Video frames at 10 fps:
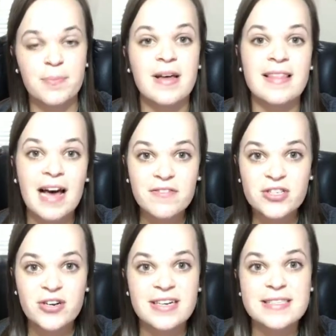But
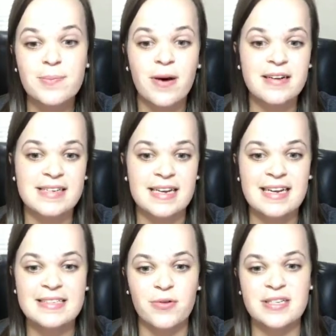lavender is
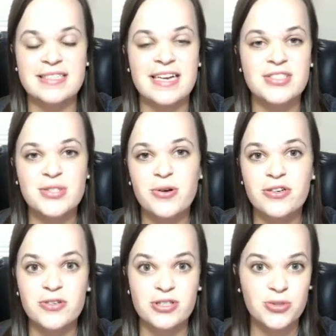abundant. It only takes
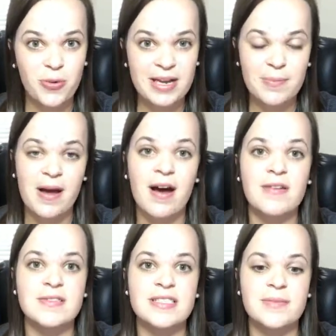220
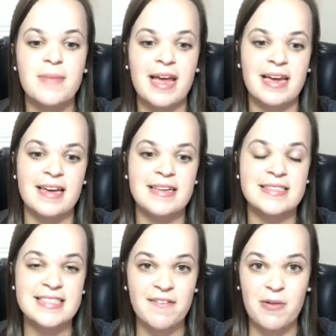pounds to make
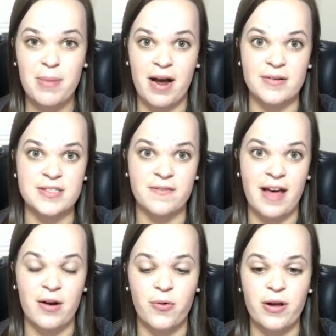7 pounds of
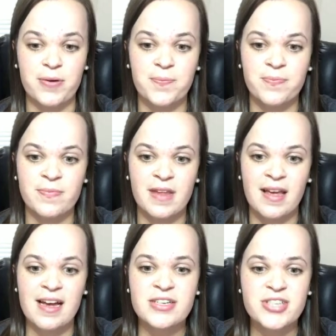that oil.
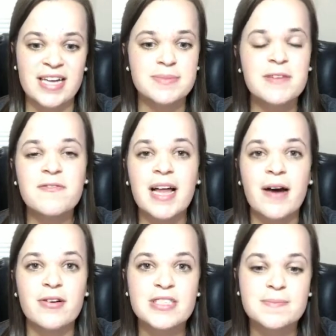Jasmine
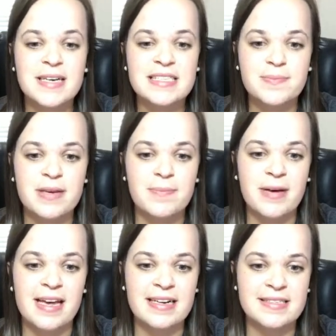flowers must be
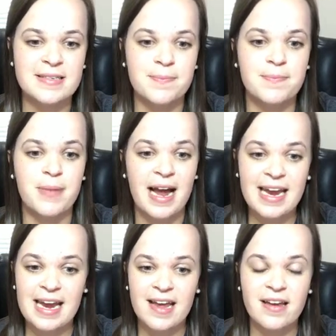picked by
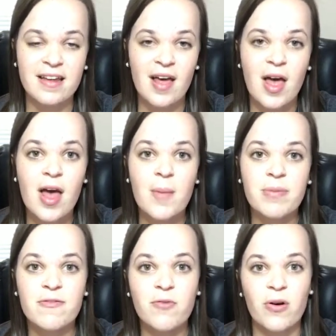hand
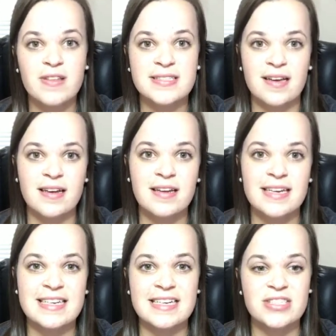before the sun
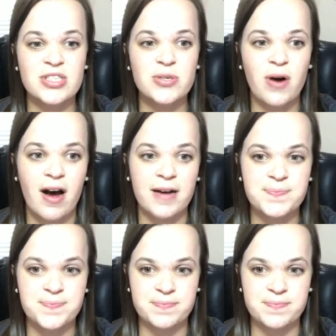gets too hot